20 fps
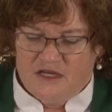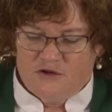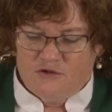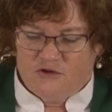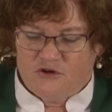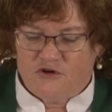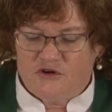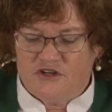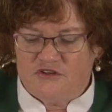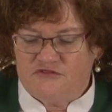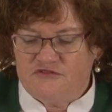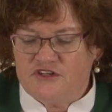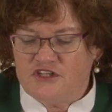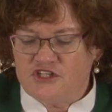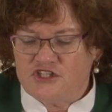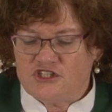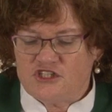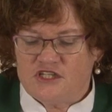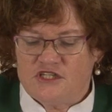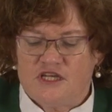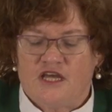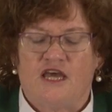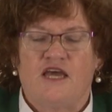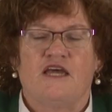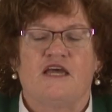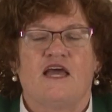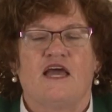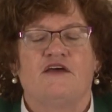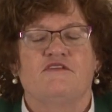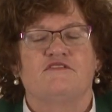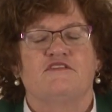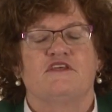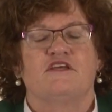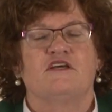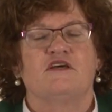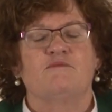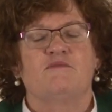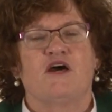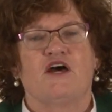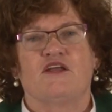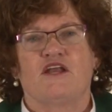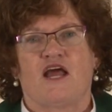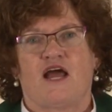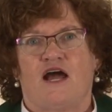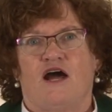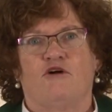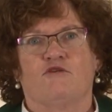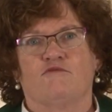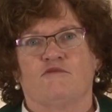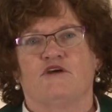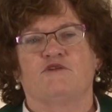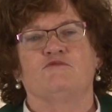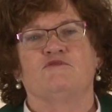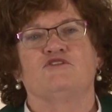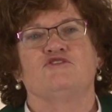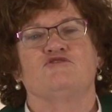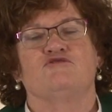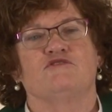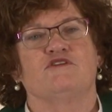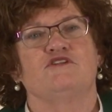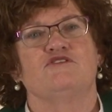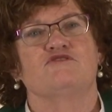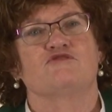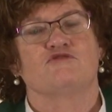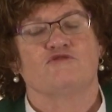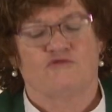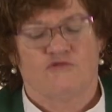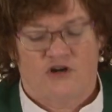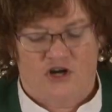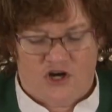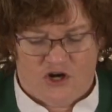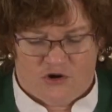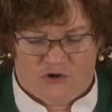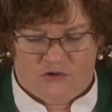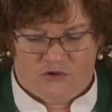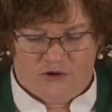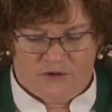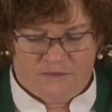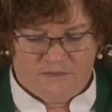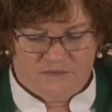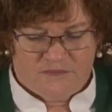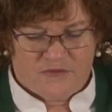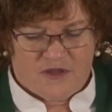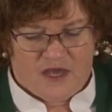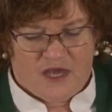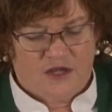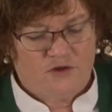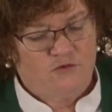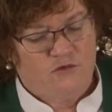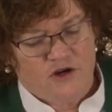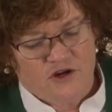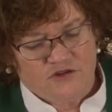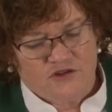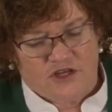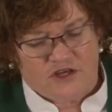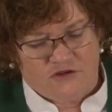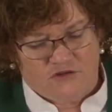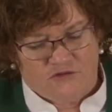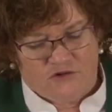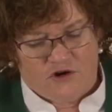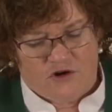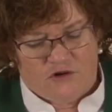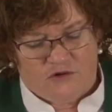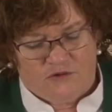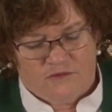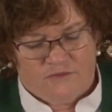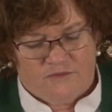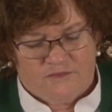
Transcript: We're going to finish today and think about how redwood trees grow and where they grow.